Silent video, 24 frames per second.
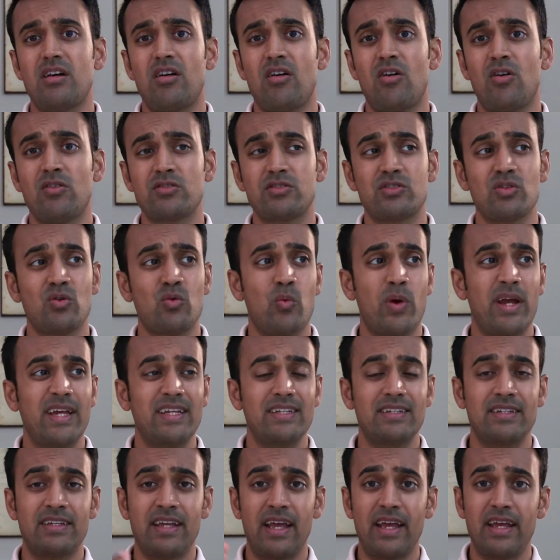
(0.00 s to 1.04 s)
Also weight
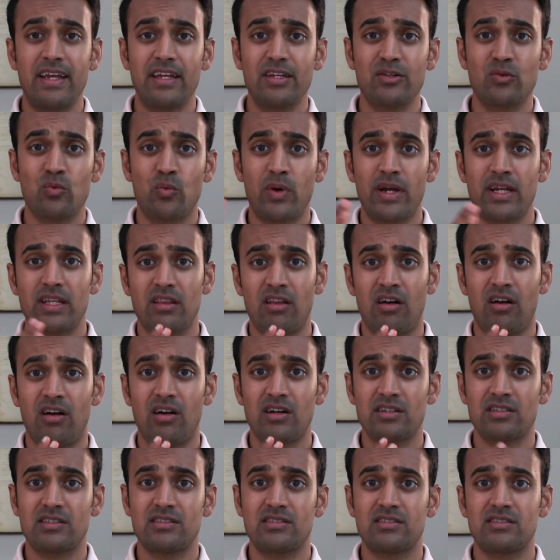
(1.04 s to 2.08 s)
gain, weight
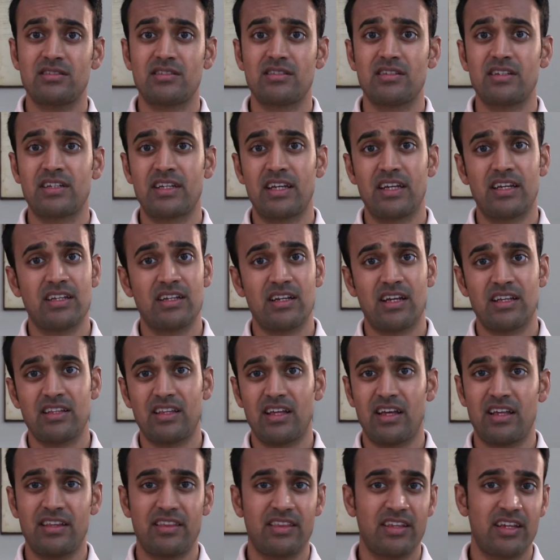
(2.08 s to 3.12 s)
loss. Again,
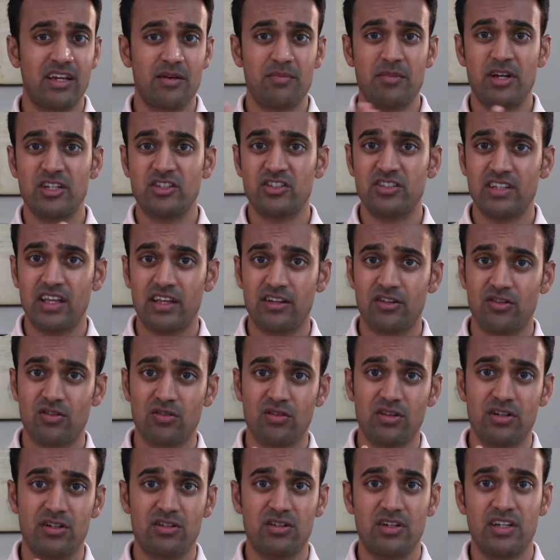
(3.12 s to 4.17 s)
I think I mentioned that
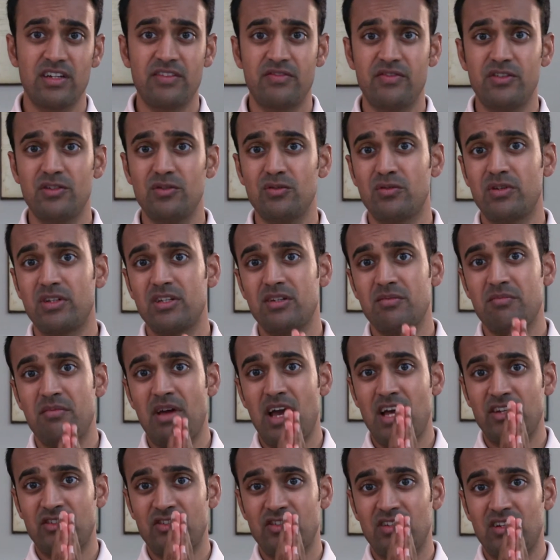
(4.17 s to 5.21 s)
earlier. If you can
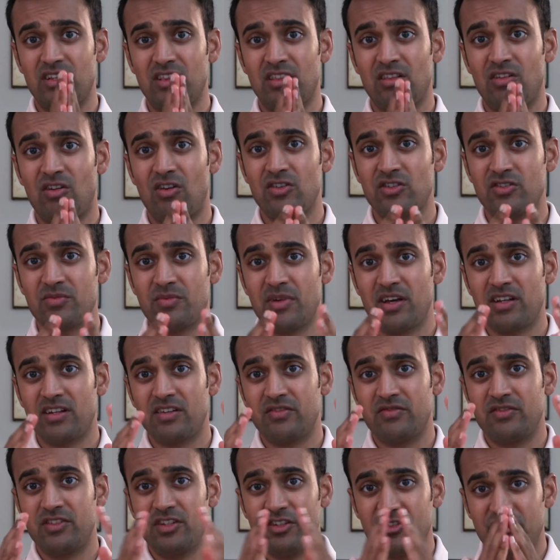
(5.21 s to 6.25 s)
imagine a large amount
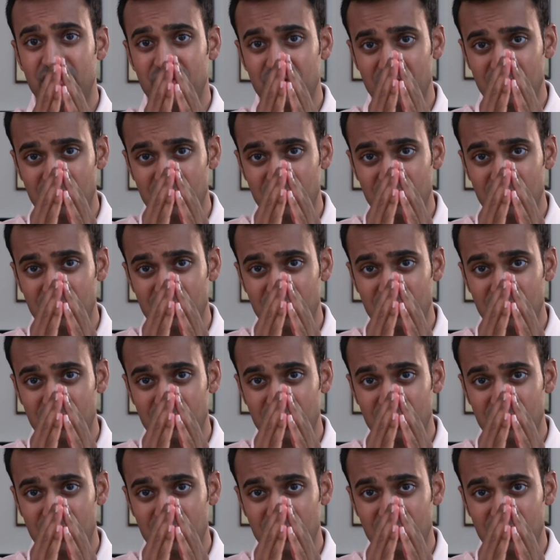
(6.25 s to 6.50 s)
of tissue